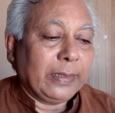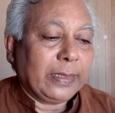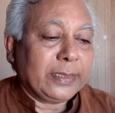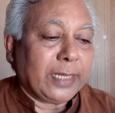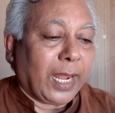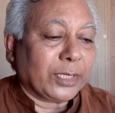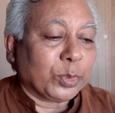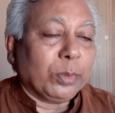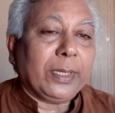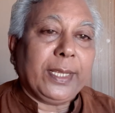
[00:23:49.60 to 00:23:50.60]
not
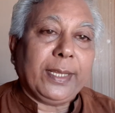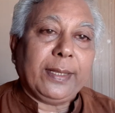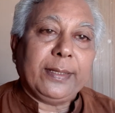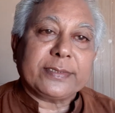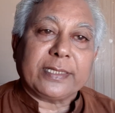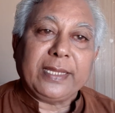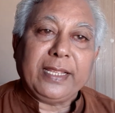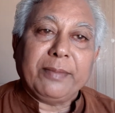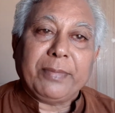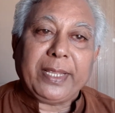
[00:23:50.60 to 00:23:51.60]
only
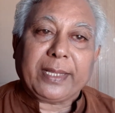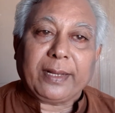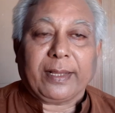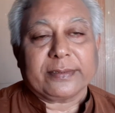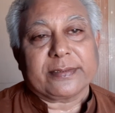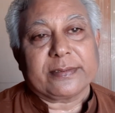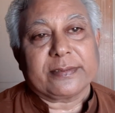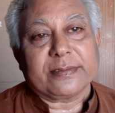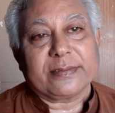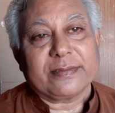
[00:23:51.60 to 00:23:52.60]
listening my
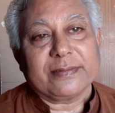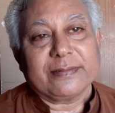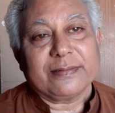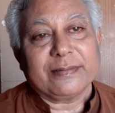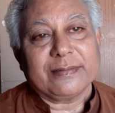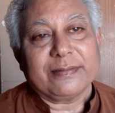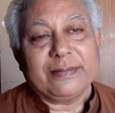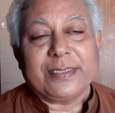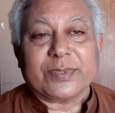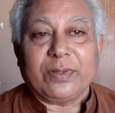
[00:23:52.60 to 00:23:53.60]
class,
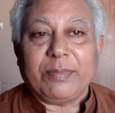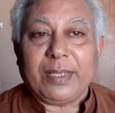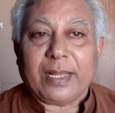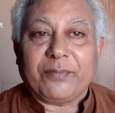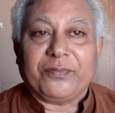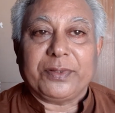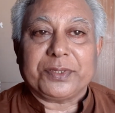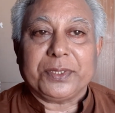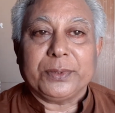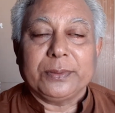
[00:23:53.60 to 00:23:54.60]
this will be helpful to
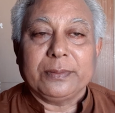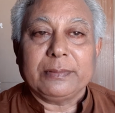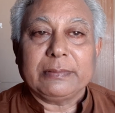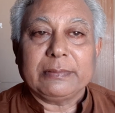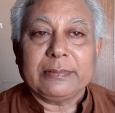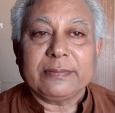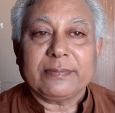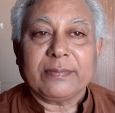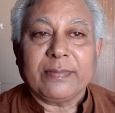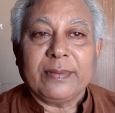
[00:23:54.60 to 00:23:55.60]
you
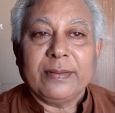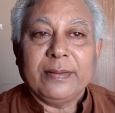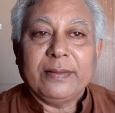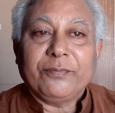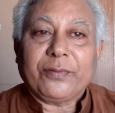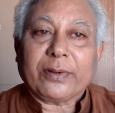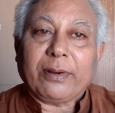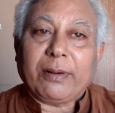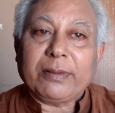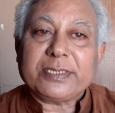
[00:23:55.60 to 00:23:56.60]
for
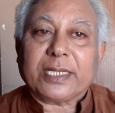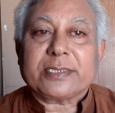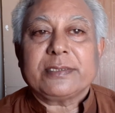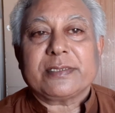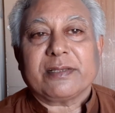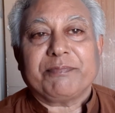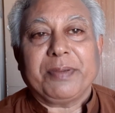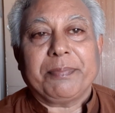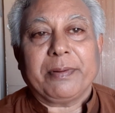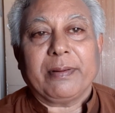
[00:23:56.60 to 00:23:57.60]
all sections of
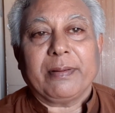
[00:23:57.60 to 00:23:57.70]
people.